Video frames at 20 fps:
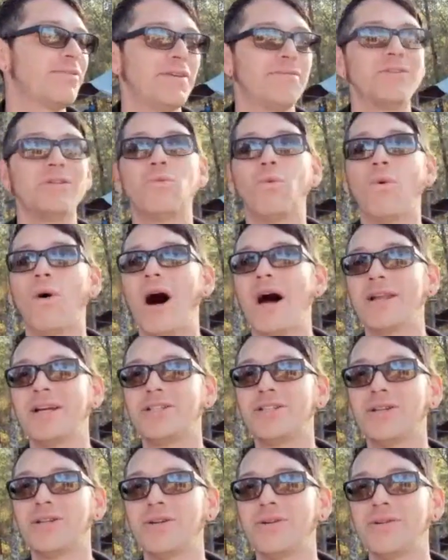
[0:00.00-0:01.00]
If you
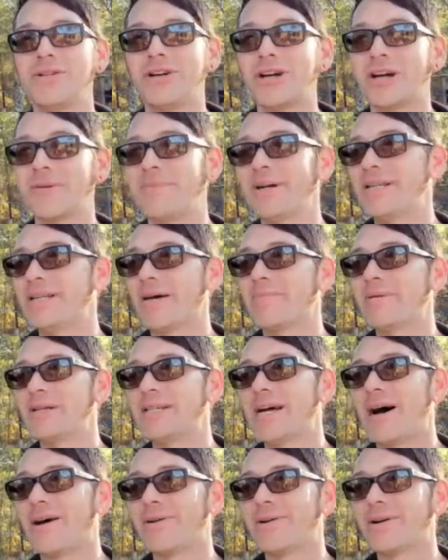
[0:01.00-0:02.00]
wanted to, you could be Debbie
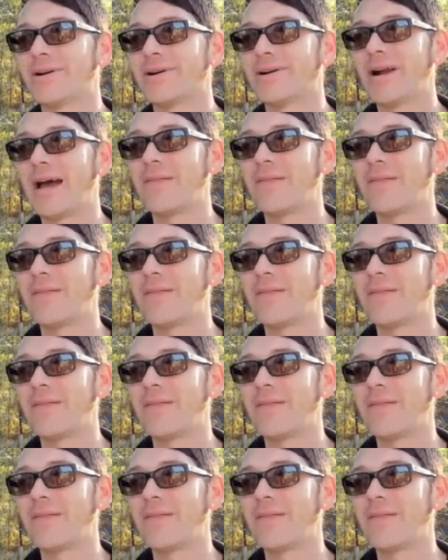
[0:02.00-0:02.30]
Downer,